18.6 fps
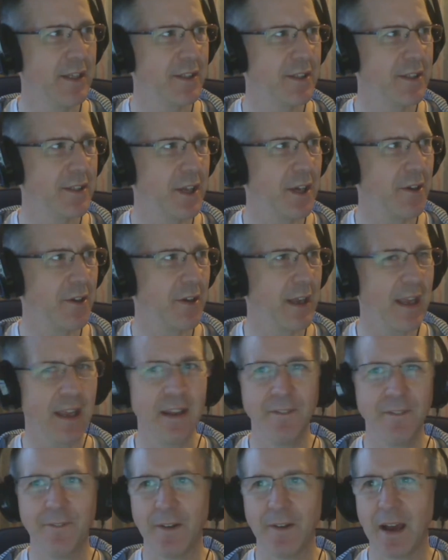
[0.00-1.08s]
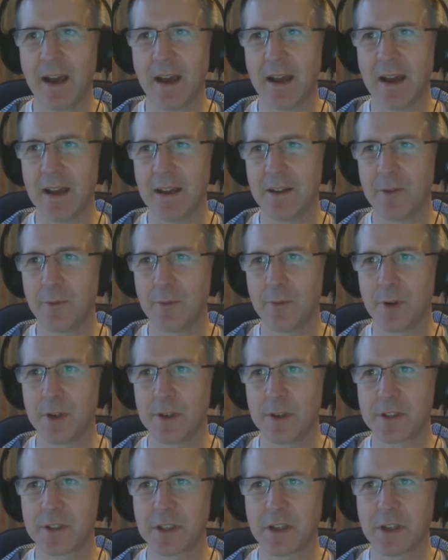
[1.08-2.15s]
So if I
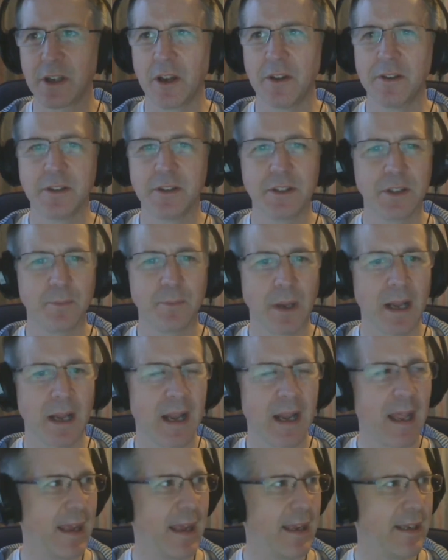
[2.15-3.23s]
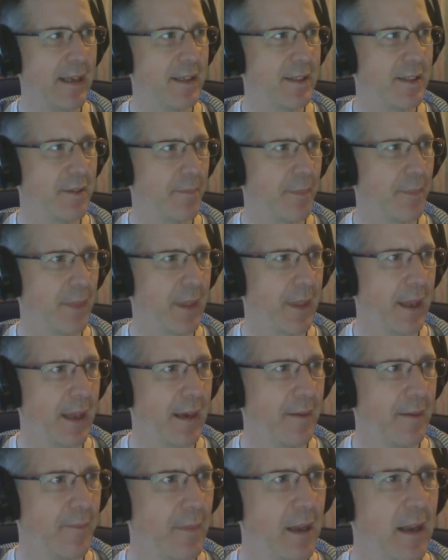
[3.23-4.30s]
was going to play
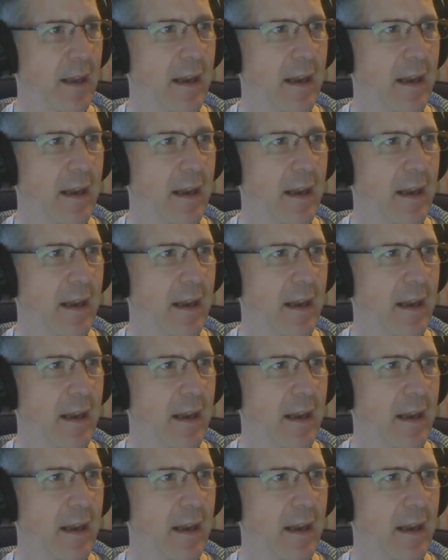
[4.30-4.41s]
something